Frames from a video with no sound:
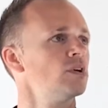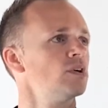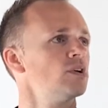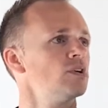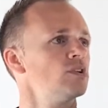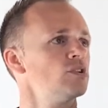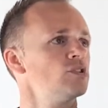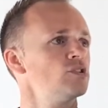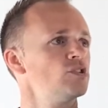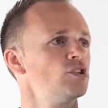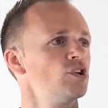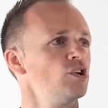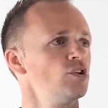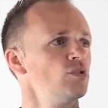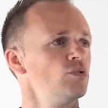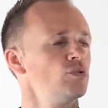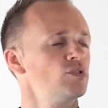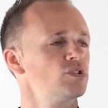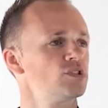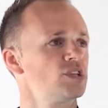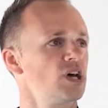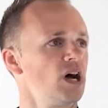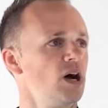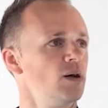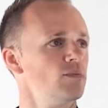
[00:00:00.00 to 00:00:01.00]
2
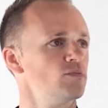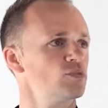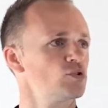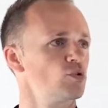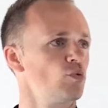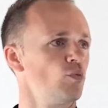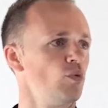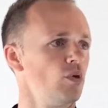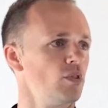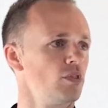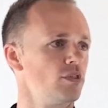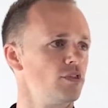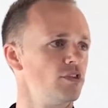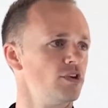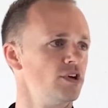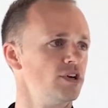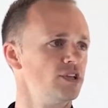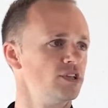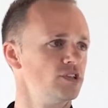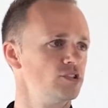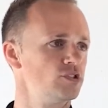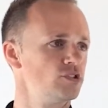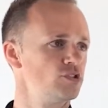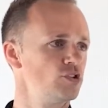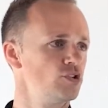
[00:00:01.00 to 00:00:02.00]
times 1/3 is
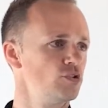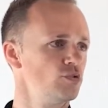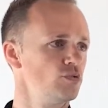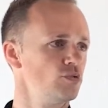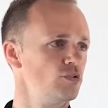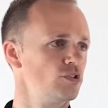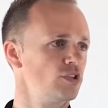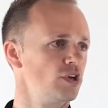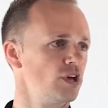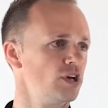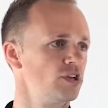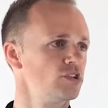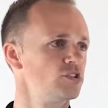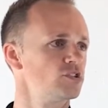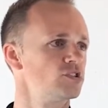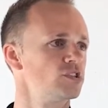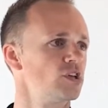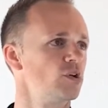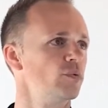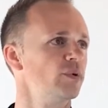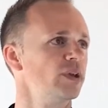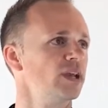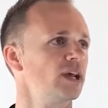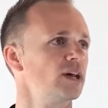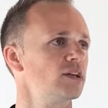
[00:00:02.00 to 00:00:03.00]
2/3, so we
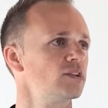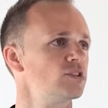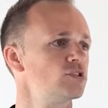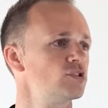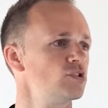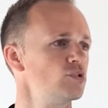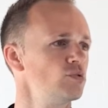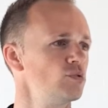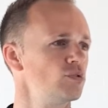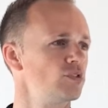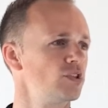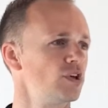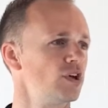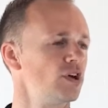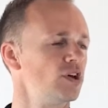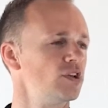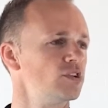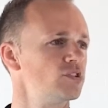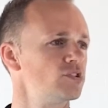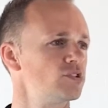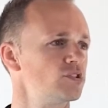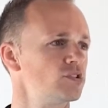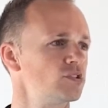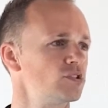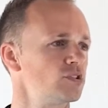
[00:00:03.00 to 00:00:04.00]
get
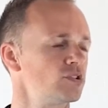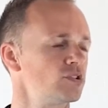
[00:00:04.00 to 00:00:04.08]
2/3